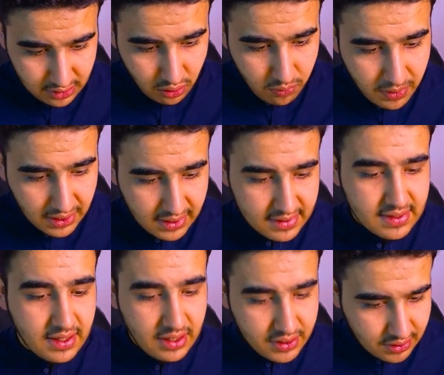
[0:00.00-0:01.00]
Loopback is
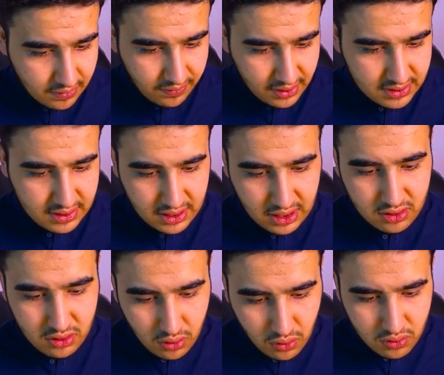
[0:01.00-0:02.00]
an interface that
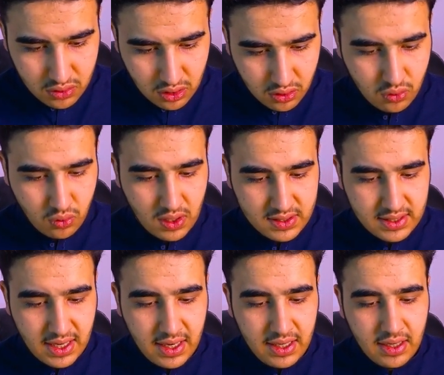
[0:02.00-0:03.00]
is used to
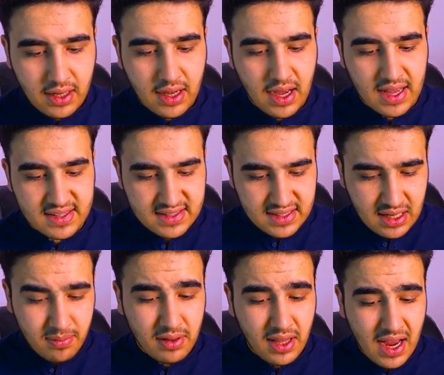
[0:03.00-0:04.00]
assign a
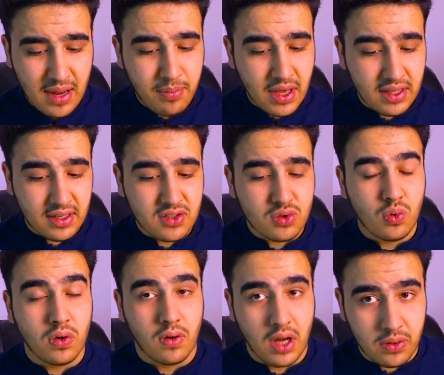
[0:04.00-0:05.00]
stable IP address
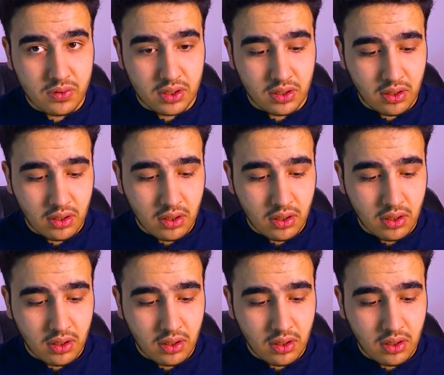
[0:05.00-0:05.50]
to a router.